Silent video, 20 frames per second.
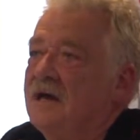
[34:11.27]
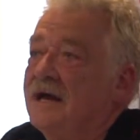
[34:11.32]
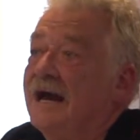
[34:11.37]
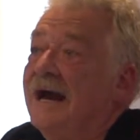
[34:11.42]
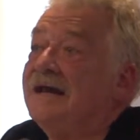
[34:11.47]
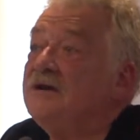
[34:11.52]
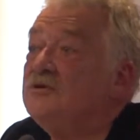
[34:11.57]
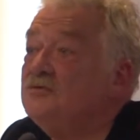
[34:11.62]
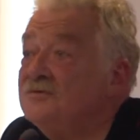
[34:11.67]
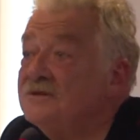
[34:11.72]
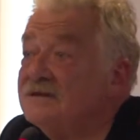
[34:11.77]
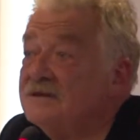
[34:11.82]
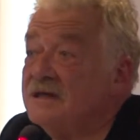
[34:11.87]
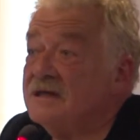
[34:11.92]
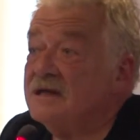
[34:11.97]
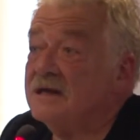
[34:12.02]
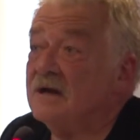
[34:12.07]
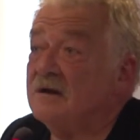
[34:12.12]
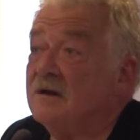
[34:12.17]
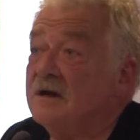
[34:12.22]
I do
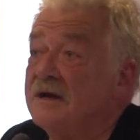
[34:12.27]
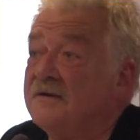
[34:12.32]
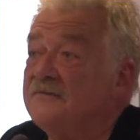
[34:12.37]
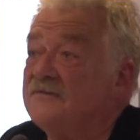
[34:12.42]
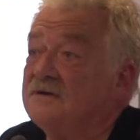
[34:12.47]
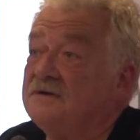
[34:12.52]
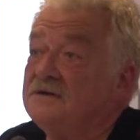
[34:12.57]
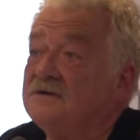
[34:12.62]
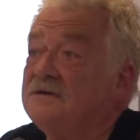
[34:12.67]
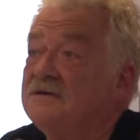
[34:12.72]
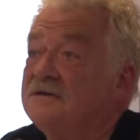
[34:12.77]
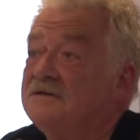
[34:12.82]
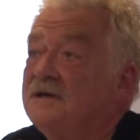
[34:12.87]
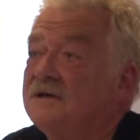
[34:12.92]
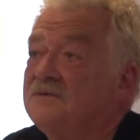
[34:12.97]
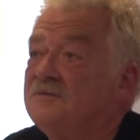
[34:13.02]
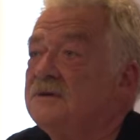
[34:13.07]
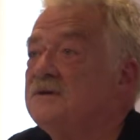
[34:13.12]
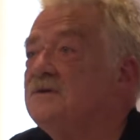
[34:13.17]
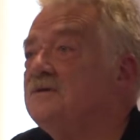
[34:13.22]
think, however,
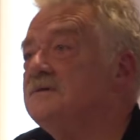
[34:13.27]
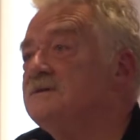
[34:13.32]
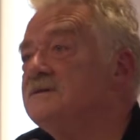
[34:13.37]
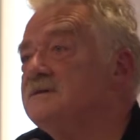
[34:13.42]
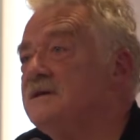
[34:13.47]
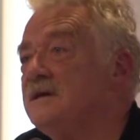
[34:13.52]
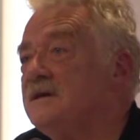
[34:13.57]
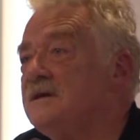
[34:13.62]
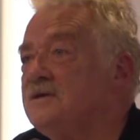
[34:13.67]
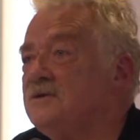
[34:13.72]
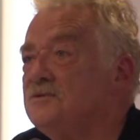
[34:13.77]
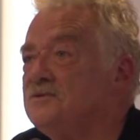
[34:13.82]
that we could say,